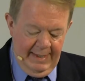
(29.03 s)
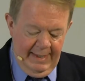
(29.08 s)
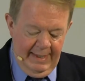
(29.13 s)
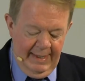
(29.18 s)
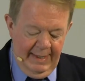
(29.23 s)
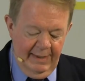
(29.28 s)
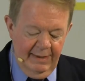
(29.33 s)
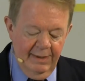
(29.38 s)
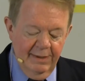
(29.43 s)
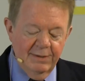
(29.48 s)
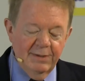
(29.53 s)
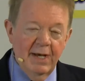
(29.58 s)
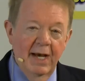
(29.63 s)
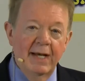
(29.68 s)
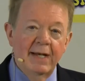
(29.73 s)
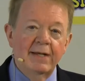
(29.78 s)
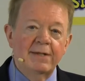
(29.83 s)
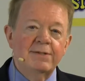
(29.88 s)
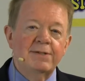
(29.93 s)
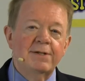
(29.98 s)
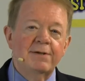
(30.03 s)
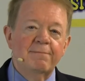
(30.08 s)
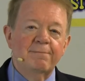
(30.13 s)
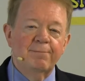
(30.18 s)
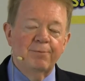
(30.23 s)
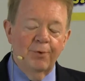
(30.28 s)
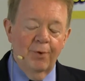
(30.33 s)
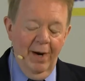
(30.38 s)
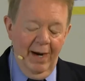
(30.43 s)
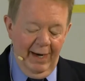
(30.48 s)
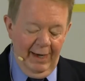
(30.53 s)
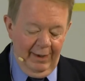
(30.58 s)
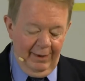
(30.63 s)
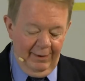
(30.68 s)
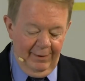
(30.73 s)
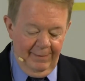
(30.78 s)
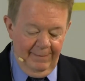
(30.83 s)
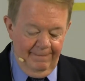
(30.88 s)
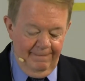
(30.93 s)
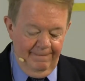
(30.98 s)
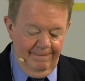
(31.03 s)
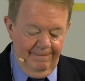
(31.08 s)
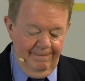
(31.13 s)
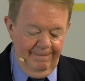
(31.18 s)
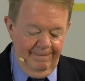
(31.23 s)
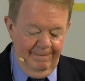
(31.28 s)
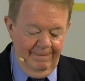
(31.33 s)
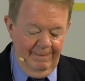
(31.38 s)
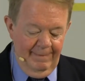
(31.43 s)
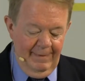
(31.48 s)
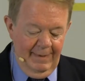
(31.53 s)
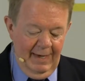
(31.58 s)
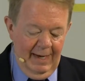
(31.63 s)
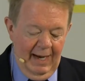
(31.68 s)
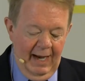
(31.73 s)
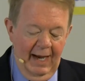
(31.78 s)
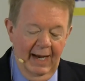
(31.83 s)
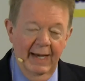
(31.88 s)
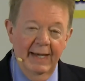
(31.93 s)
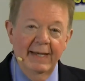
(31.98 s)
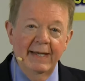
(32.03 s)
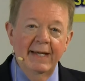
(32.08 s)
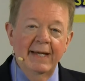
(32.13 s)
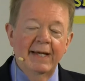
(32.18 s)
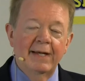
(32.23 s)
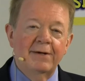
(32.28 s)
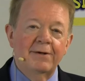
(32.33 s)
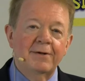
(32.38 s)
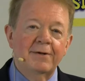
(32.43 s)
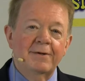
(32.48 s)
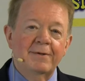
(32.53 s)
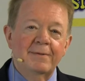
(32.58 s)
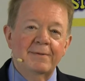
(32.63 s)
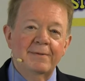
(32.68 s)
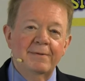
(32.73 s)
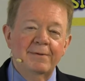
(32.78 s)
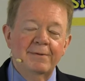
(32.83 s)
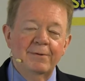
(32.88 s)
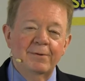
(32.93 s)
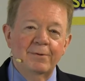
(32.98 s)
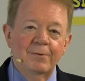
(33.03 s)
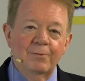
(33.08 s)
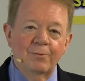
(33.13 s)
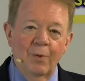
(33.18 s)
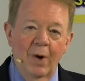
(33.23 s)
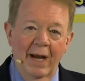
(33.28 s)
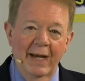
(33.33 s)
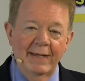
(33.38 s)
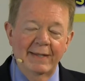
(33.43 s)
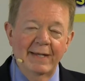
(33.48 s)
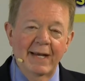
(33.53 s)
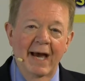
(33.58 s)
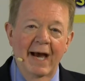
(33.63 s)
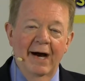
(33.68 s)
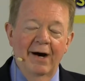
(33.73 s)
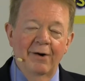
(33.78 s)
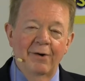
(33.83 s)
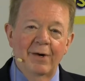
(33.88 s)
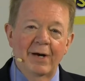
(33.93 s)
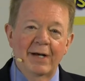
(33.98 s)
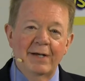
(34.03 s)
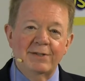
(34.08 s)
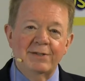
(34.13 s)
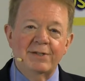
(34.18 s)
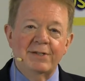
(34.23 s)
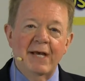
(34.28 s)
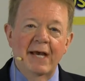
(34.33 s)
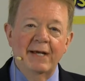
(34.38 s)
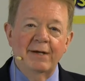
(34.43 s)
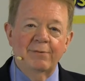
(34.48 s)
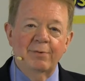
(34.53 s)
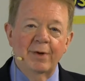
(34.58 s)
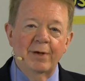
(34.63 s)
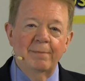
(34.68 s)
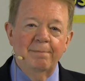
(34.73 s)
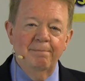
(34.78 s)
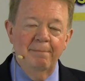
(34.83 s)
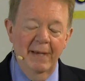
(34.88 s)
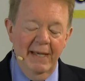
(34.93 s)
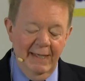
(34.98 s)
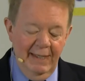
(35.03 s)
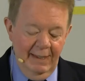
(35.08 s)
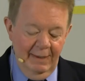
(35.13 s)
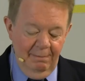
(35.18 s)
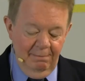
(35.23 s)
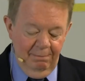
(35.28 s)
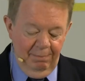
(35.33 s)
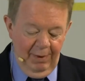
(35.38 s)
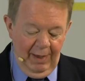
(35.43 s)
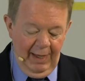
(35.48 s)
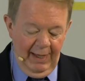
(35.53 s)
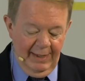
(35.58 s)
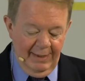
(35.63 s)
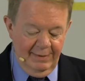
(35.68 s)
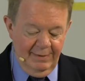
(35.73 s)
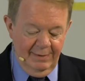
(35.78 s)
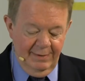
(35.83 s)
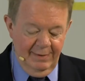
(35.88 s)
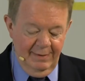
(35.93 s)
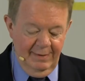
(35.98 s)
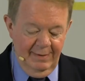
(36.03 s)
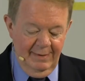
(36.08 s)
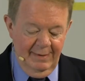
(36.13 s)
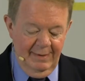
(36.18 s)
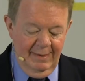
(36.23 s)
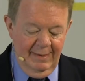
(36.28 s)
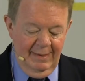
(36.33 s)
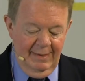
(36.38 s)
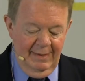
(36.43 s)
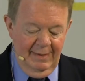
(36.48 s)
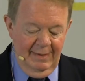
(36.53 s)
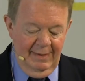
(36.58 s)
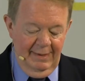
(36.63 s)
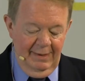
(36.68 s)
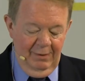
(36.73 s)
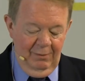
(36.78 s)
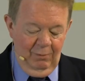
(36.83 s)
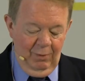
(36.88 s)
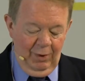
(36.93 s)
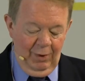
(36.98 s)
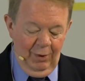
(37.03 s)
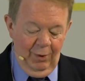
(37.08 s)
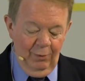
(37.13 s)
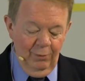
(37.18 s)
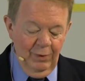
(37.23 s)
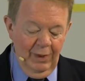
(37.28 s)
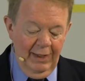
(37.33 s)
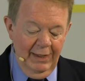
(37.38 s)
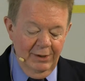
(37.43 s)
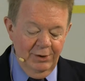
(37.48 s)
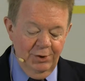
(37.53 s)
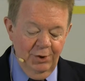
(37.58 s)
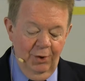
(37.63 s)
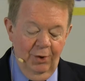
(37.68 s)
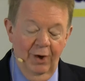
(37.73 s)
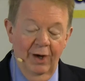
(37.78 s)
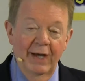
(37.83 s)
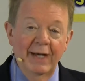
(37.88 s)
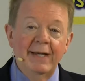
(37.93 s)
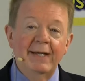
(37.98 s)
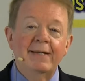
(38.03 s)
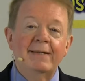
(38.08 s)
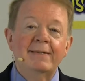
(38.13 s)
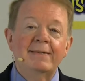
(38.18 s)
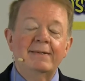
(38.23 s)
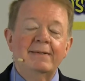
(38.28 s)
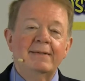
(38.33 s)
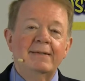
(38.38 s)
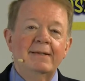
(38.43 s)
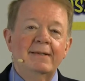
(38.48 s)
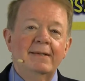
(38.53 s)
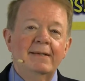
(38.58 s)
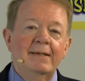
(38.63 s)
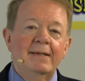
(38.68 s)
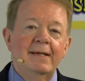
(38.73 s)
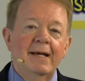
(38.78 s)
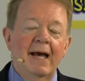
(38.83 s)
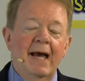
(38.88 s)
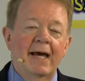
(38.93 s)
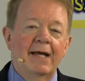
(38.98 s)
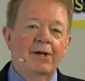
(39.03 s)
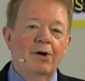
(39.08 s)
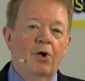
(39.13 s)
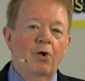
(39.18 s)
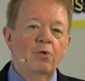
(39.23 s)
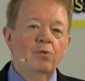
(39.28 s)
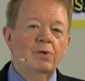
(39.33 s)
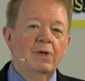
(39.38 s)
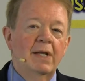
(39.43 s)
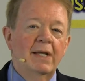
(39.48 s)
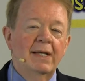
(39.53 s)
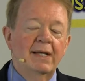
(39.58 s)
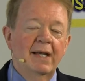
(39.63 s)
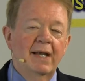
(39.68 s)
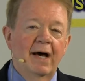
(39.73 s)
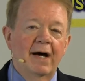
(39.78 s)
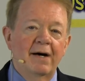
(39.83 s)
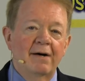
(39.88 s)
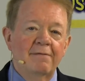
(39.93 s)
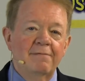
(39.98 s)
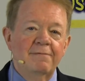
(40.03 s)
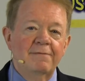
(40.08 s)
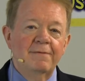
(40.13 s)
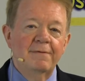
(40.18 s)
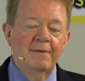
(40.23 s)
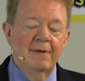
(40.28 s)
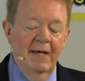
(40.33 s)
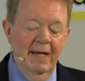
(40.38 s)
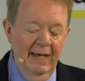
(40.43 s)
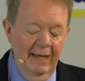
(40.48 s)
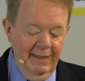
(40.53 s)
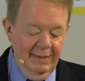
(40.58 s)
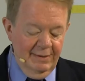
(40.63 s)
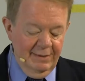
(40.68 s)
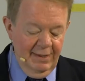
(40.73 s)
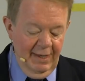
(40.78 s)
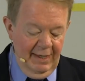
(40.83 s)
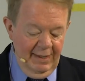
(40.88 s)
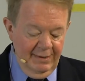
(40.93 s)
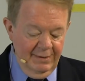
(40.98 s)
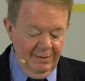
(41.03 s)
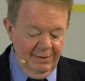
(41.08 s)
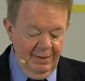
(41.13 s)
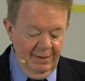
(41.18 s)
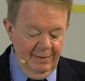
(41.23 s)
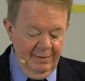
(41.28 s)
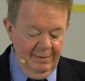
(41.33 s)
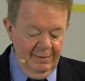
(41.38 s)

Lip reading: In the silence of prayer, I enter right now a sacred meeting place where only joy and only love exist.